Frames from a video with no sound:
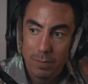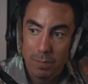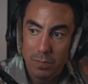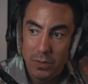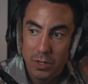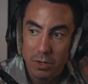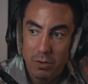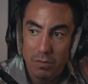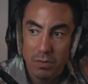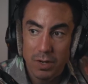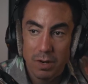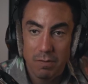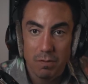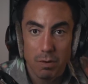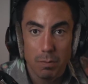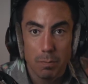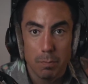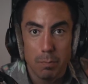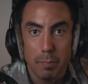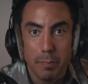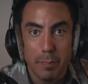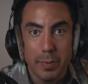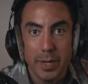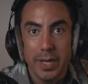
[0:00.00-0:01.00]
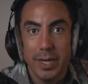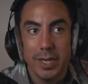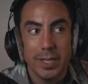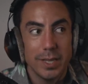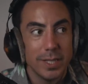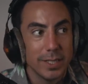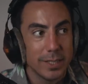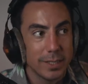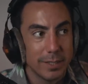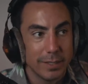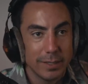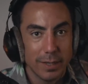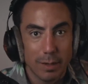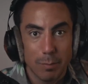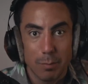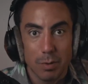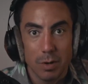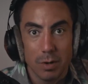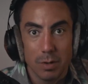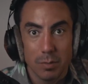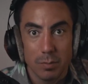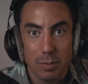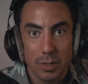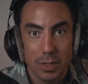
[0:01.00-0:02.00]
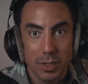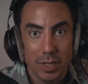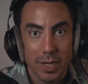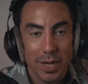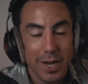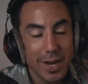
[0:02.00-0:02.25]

You've never been in the suburbs.